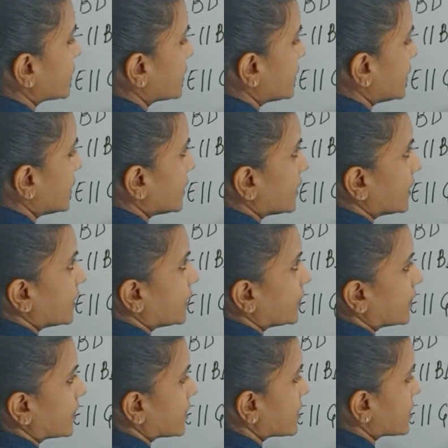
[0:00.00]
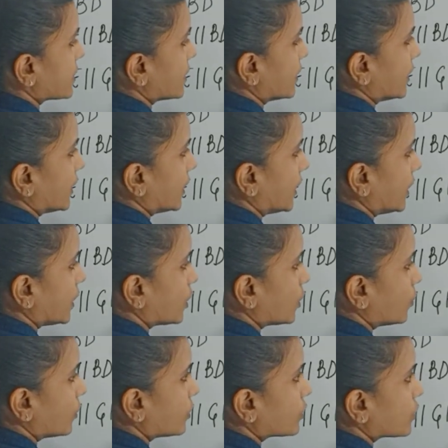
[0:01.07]
DE is
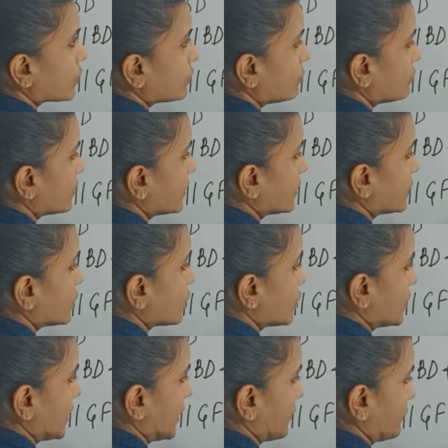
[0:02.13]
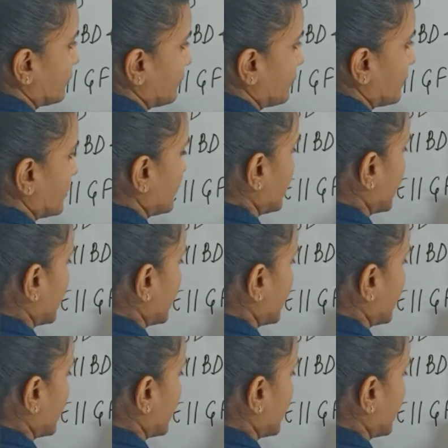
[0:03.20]
equal to GF,